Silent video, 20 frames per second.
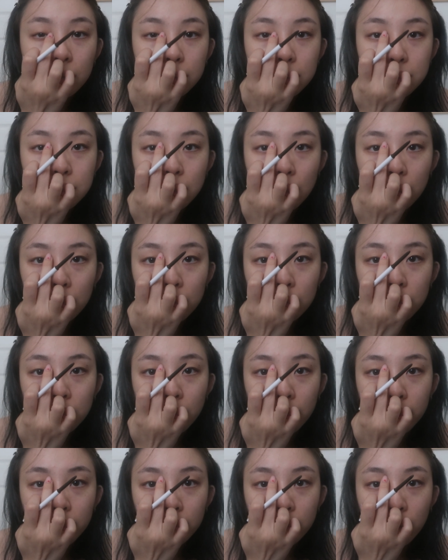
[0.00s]
You see how
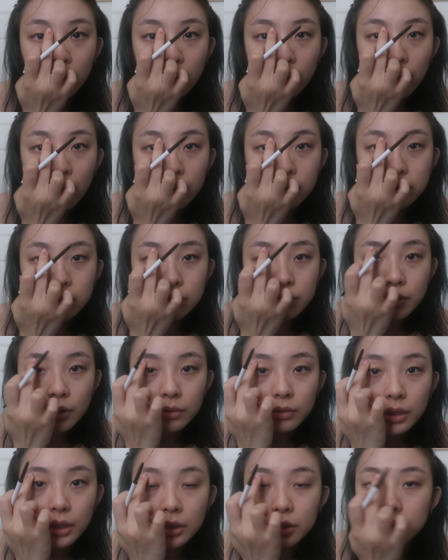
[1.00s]
like now it has the
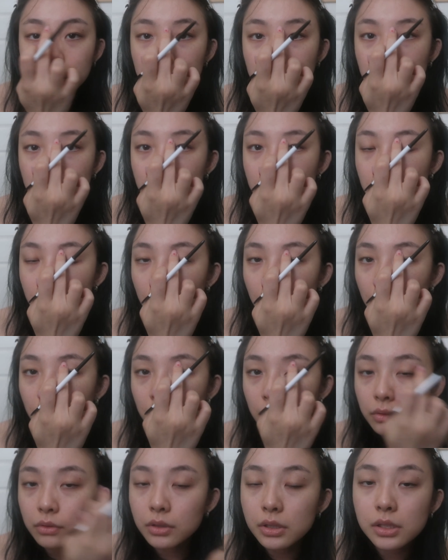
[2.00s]
foundation
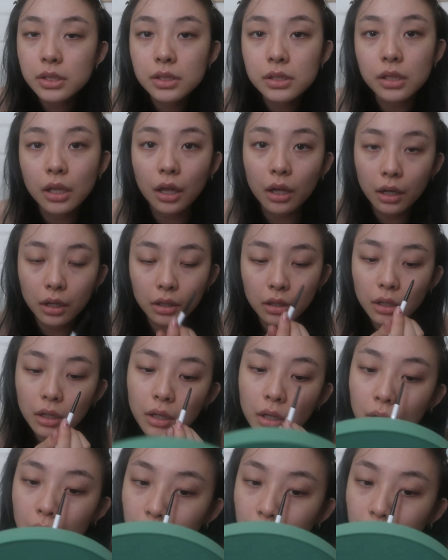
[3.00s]
versus that?